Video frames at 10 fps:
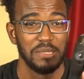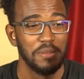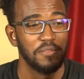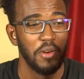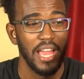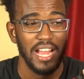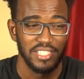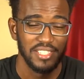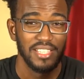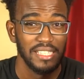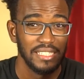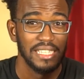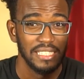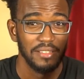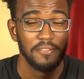before I actually started
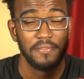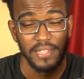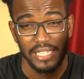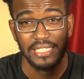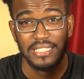getting fairly